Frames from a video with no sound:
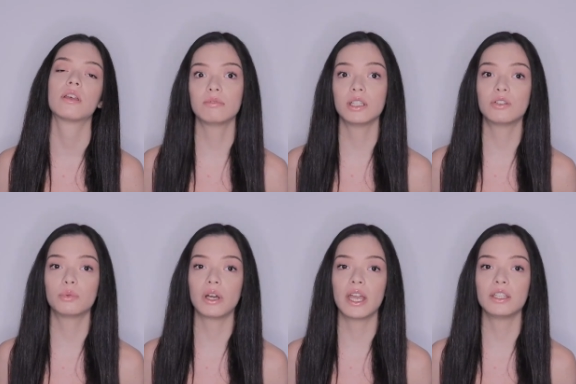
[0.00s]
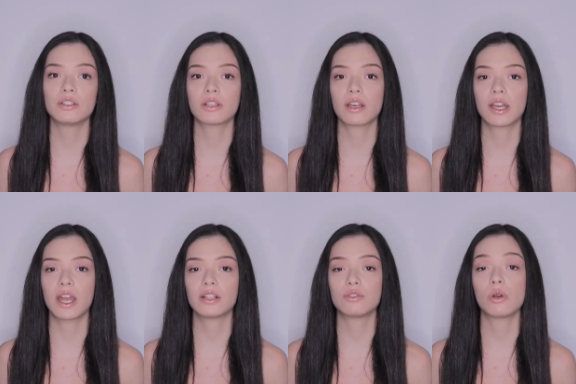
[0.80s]
this way you can
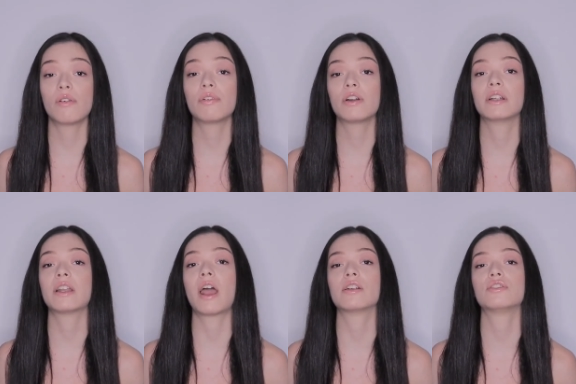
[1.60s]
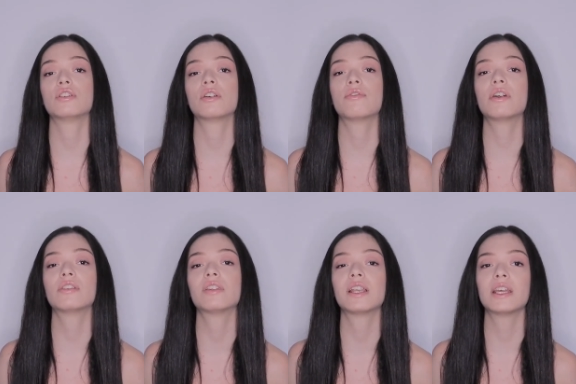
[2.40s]
get to a very nice
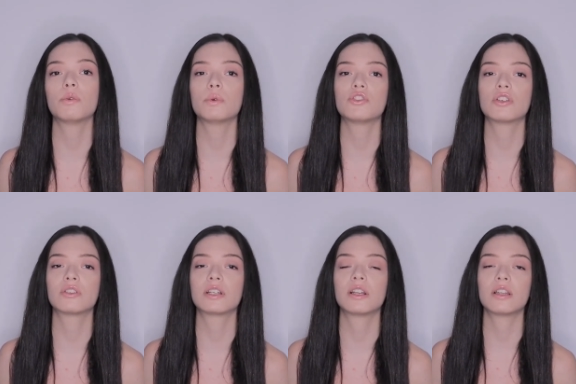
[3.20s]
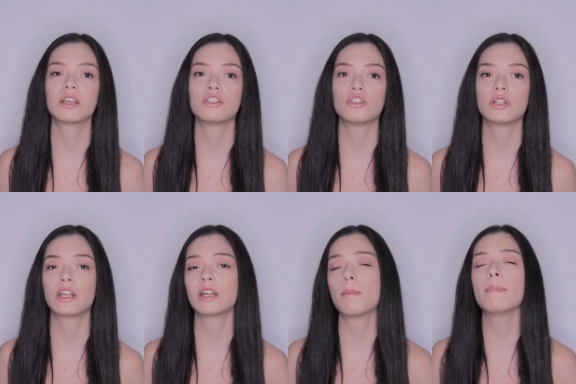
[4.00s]
university, which is gonna land you in
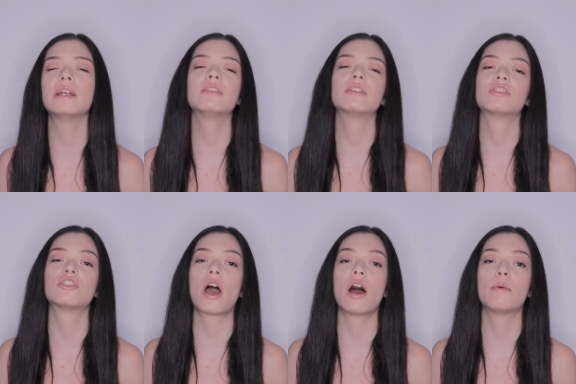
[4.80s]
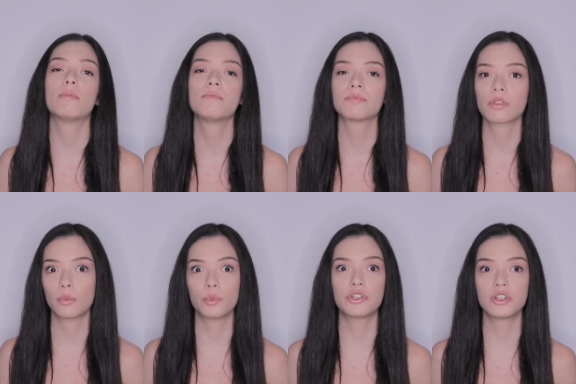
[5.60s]
an amazing job,
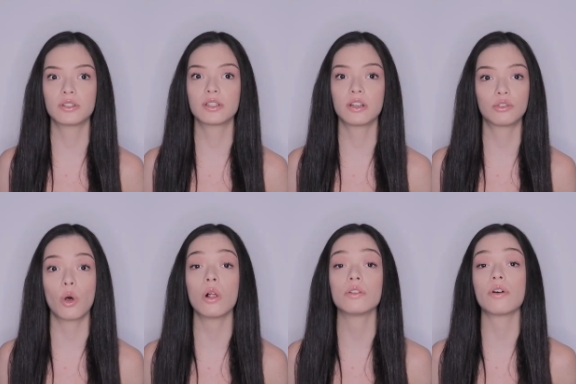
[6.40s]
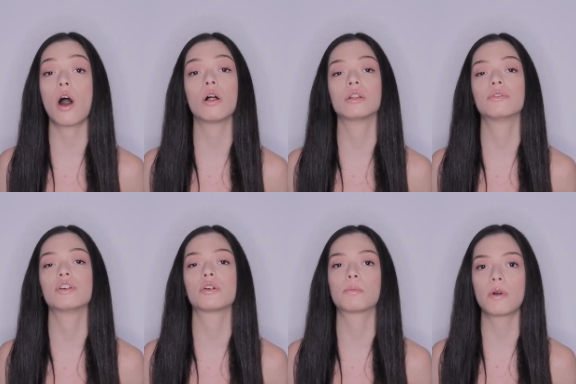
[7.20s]
which is gonna solve all of
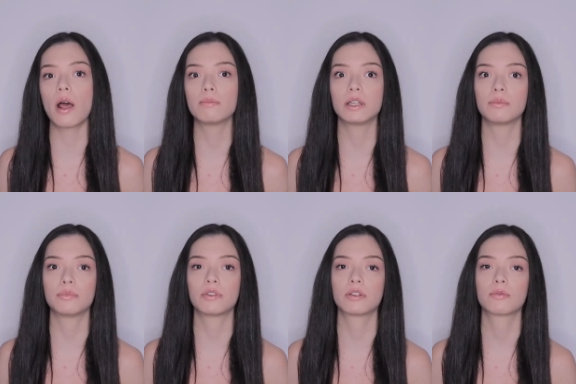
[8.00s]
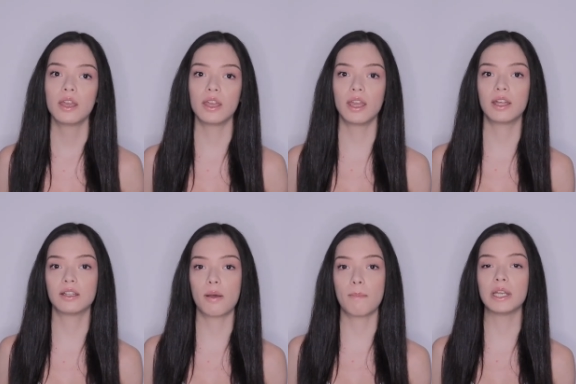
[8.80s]
your problems.
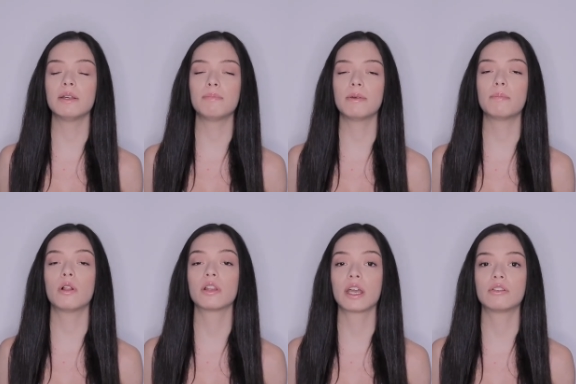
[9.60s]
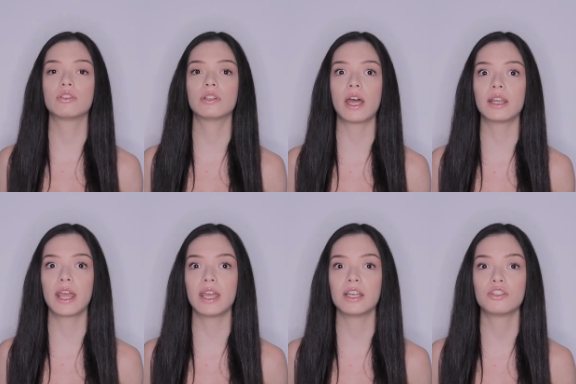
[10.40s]
And many people get to that
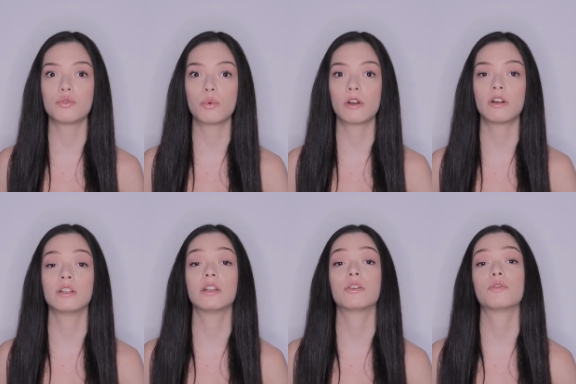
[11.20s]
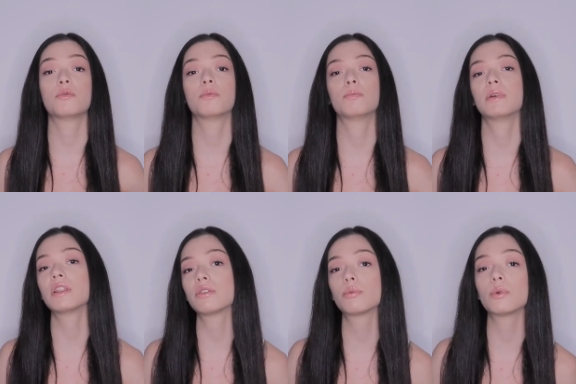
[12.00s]
age where they've
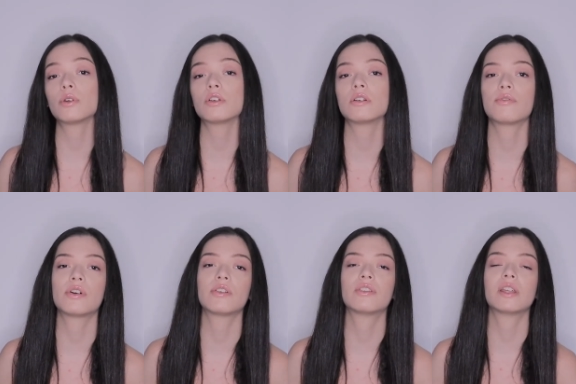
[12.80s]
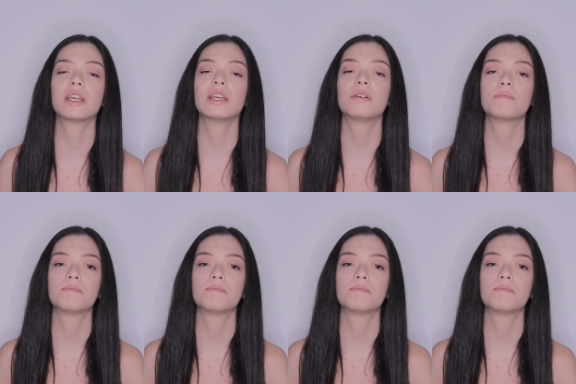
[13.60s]
been through university,